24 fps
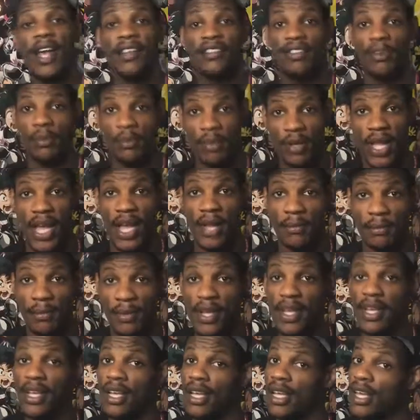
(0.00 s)
as a plan
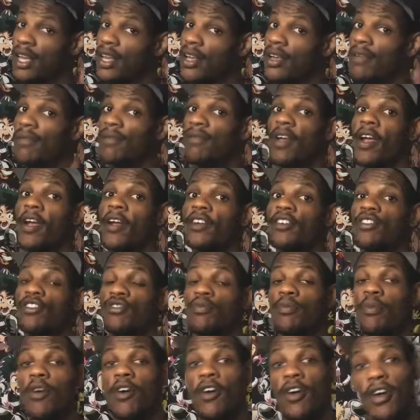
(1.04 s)
B. Very
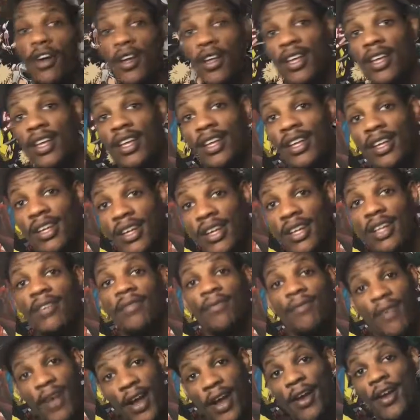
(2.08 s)
smart.
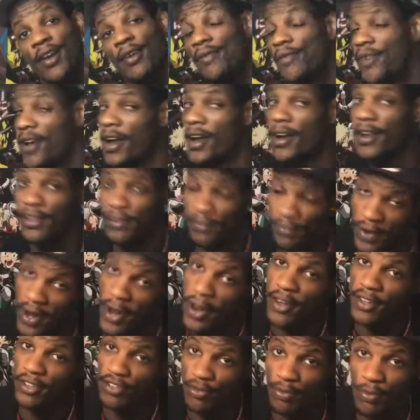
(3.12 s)
Very, very,
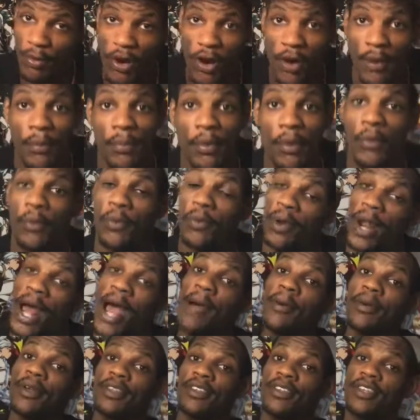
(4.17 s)
very smart. But what
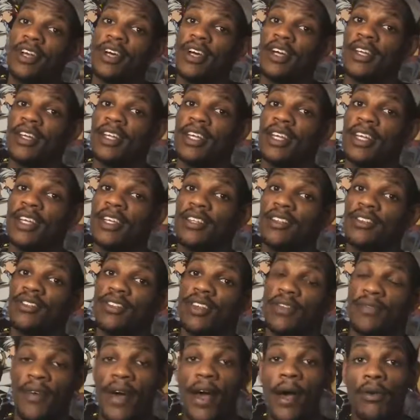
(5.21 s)
I would have done is,
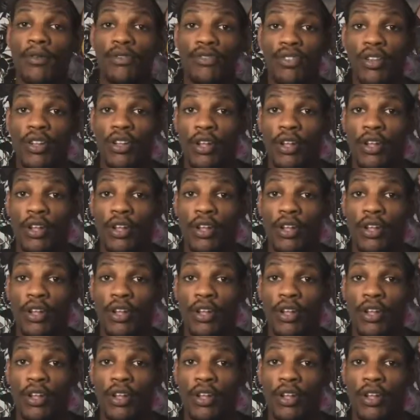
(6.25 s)
if I was the